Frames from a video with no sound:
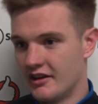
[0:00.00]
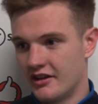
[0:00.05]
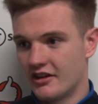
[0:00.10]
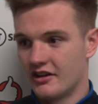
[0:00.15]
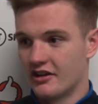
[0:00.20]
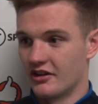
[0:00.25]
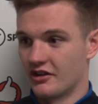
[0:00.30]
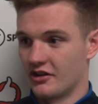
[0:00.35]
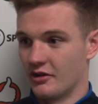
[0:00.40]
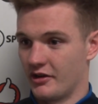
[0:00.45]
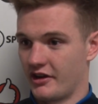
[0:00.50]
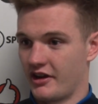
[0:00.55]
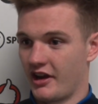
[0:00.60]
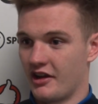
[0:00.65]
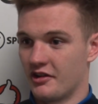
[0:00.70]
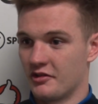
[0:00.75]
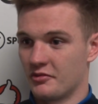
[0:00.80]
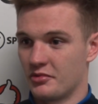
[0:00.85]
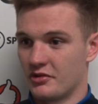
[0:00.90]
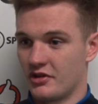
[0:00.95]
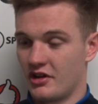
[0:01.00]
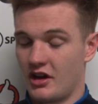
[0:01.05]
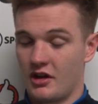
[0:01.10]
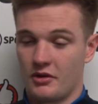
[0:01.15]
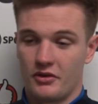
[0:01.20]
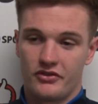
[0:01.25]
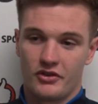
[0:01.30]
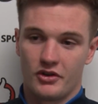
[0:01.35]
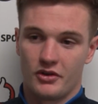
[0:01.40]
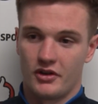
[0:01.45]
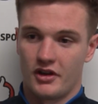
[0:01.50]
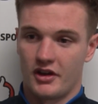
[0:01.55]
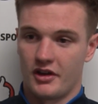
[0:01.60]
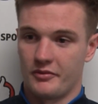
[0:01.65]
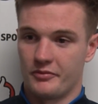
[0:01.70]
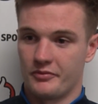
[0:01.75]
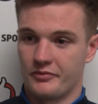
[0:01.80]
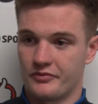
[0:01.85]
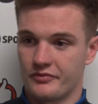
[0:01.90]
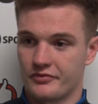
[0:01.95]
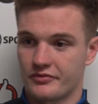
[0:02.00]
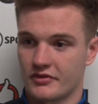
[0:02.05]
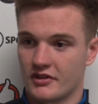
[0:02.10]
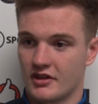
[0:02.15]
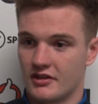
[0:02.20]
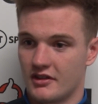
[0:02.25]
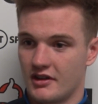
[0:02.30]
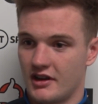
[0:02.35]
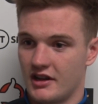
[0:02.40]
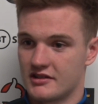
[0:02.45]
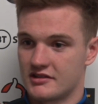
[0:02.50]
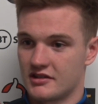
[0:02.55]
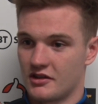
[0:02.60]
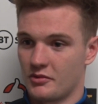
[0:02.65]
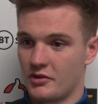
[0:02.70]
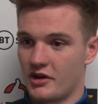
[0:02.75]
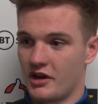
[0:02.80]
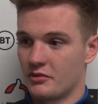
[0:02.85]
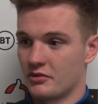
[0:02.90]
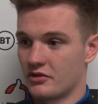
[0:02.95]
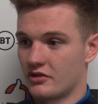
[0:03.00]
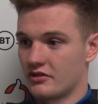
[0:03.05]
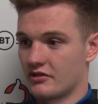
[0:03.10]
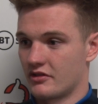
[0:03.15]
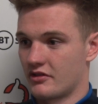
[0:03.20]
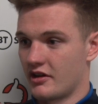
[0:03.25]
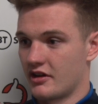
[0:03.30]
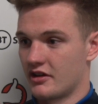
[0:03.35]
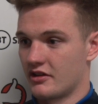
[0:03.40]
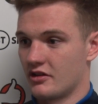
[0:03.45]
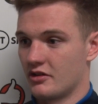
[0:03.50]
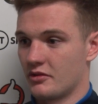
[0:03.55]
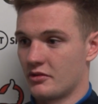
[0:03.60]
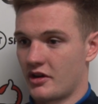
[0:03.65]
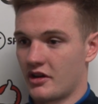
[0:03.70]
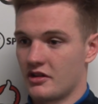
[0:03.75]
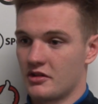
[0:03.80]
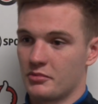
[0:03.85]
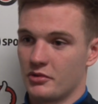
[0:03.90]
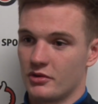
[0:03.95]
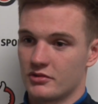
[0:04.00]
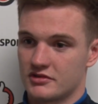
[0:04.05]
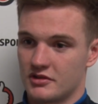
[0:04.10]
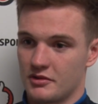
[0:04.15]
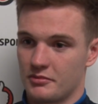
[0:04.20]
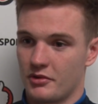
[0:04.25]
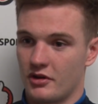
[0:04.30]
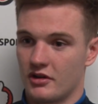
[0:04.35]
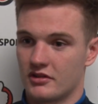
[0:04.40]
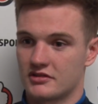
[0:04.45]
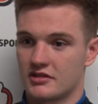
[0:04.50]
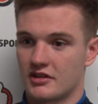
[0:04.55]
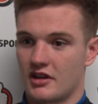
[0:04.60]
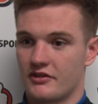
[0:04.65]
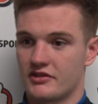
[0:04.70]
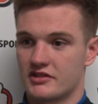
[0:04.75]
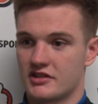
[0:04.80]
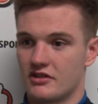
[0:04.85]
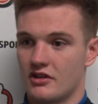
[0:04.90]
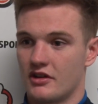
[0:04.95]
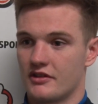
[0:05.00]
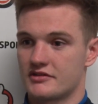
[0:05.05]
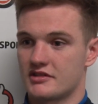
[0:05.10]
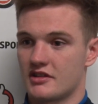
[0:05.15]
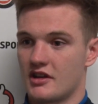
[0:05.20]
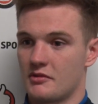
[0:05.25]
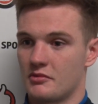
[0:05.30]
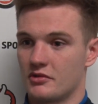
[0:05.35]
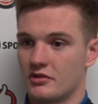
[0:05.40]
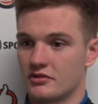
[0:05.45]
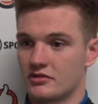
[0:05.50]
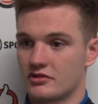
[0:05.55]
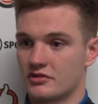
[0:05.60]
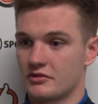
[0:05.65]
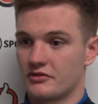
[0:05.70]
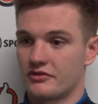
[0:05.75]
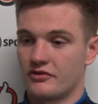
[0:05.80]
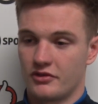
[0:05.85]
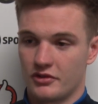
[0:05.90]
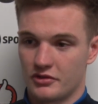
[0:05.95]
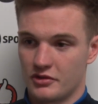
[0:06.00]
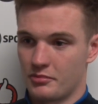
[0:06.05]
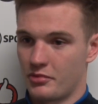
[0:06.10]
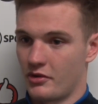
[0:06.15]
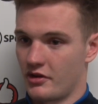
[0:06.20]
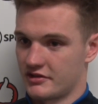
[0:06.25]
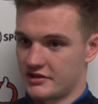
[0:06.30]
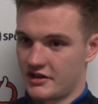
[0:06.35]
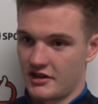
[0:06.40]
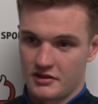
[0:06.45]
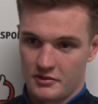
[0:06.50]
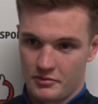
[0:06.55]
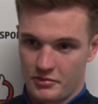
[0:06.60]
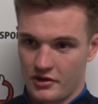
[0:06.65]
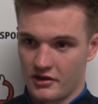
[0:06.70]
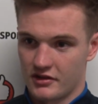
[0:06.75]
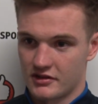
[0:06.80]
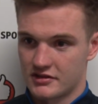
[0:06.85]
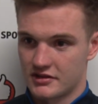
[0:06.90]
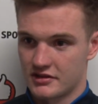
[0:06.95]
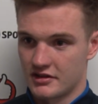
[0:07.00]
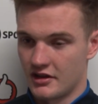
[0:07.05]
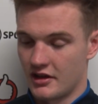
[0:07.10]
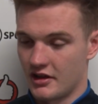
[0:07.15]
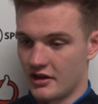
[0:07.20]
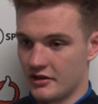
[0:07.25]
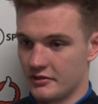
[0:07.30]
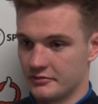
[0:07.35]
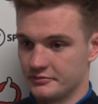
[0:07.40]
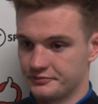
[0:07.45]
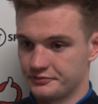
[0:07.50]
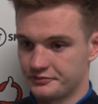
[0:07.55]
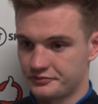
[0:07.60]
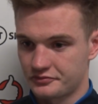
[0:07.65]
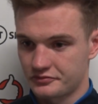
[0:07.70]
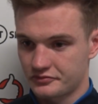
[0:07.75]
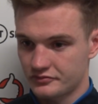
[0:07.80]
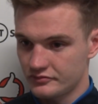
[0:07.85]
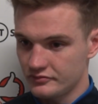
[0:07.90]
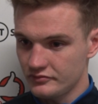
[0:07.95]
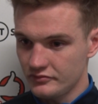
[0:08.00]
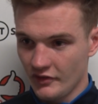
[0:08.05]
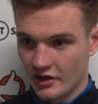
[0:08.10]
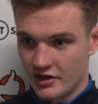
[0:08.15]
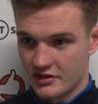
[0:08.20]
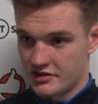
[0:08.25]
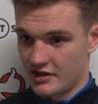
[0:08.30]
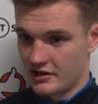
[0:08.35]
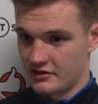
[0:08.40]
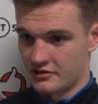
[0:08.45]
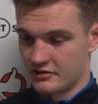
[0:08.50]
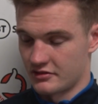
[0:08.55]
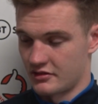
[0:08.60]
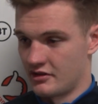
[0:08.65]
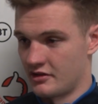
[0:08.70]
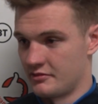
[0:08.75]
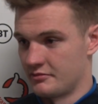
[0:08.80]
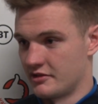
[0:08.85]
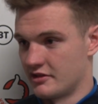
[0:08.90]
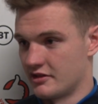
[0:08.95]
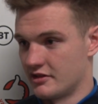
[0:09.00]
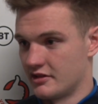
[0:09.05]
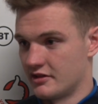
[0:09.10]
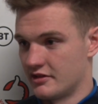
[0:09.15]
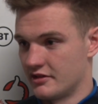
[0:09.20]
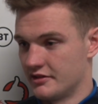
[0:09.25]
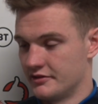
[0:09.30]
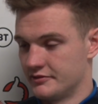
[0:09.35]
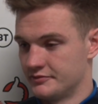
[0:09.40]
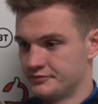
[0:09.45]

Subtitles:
you've got to go again. But no, I thought the lads out wide were great. You know, getting the balls in the box. Like I said, half time, look, flood the box, get in the box. And chances will come, and they did.